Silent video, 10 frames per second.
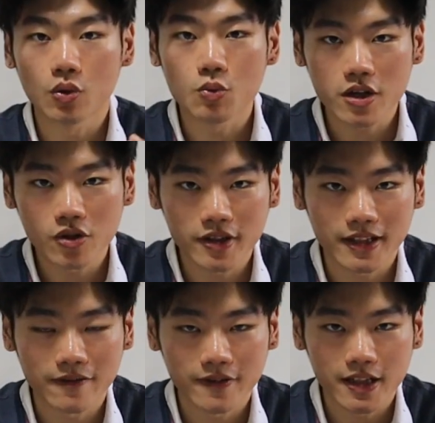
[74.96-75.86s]
the workload
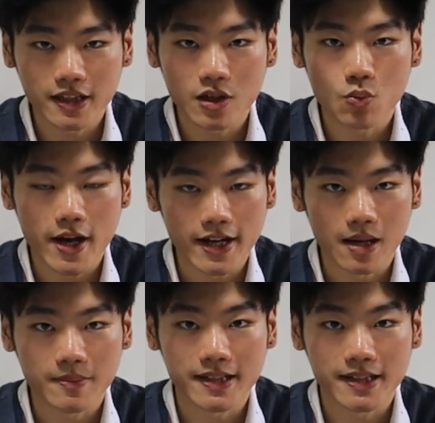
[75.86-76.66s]
definitely went up